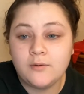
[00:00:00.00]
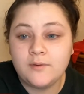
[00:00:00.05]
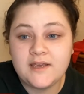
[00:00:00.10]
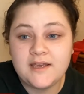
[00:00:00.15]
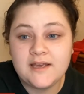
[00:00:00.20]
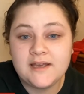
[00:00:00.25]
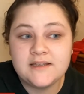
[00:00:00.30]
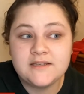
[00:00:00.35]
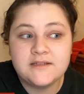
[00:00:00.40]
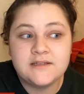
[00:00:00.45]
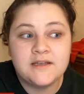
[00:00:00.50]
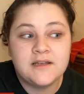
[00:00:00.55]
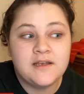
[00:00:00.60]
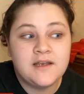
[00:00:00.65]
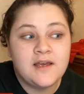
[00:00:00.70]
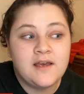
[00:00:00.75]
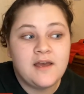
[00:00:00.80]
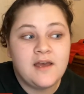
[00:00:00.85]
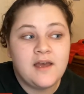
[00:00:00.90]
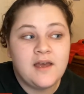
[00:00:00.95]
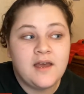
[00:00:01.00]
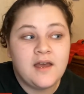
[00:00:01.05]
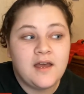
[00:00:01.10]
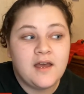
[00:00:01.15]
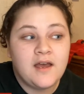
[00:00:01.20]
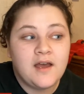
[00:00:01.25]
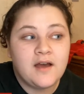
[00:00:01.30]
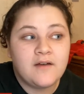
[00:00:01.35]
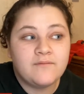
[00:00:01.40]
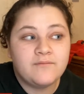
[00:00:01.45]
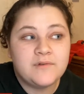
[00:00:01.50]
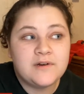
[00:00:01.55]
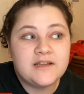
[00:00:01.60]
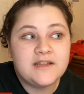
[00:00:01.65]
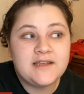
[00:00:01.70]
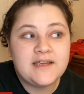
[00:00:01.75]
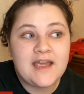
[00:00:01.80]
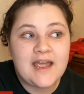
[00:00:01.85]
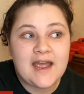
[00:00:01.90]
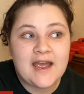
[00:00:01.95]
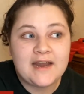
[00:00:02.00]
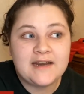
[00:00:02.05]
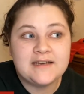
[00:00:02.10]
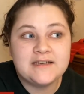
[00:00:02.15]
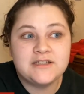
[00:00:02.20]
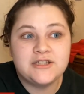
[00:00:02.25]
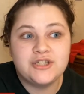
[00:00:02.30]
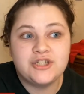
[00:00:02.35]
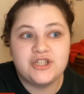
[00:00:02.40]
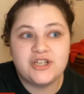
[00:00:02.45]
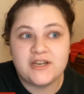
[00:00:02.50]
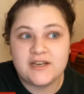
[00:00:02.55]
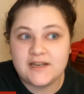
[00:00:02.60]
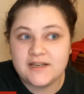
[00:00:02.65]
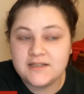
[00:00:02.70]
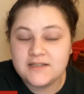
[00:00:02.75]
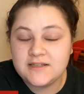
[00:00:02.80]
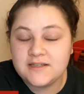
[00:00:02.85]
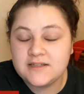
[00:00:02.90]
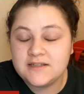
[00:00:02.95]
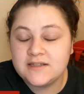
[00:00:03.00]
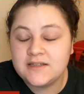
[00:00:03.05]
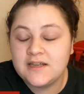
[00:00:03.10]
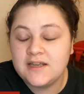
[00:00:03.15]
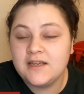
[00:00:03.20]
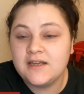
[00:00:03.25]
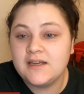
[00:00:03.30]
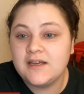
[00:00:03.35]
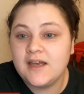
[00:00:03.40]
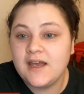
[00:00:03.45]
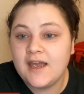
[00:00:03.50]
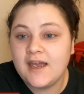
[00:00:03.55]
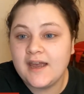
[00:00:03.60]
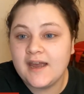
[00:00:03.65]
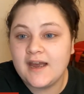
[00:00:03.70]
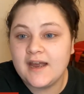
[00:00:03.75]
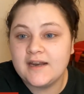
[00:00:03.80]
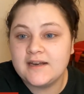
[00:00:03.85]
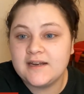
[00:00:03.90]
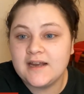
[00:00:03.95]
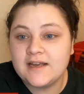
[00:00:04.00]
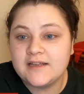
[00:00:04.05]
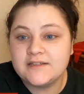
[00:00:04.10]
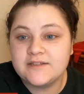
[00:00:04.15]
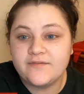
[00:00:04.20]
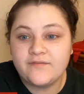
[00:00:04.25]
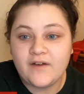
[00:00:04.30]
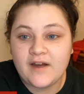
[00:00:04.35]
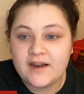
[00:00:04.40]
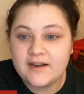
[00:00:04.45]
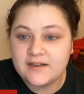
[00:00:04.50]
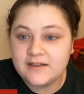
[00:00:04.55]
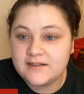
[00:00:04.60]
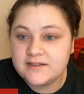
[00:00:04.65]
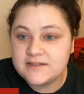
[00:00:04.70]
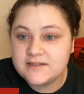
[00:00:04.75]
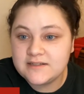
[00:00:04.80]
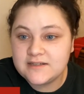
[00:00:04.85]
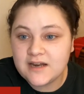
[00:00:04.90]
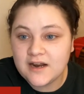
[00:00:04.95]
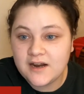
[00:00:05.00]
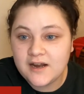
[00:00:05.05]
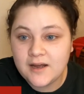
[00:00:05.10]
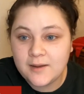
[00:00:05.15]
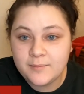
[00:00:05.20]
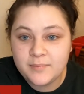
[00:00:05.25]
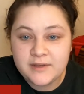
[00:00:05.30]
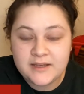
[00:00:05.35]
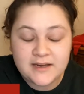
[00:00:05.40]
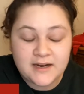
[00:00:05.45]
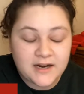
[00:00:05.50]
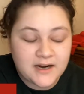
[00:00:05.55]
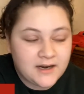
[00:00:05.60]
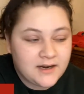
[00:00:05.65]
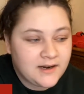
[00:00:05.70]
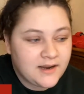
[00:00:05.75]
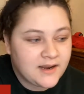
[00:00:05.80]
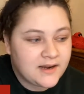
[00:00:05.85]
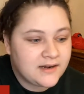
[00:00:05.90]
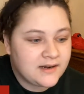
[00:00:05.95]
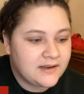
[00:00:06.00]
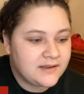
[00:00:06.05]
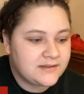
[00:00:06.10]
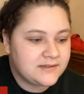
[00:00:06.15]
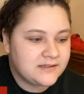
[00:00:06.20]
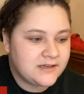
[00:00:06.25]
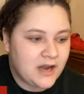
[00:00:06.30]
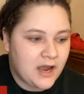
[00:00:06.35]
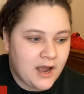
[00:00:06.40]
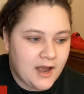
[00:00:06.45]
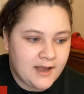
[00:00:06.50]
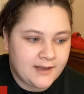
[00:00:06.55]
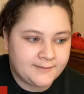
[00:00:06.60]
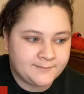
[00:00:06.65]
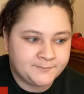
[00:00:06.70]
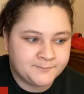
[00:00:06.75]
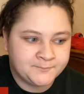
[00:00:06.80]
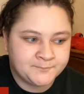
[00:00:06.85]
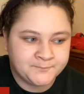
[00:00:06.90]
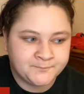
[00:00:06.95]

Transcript: he has really had his chance and has finally stuck up here and is not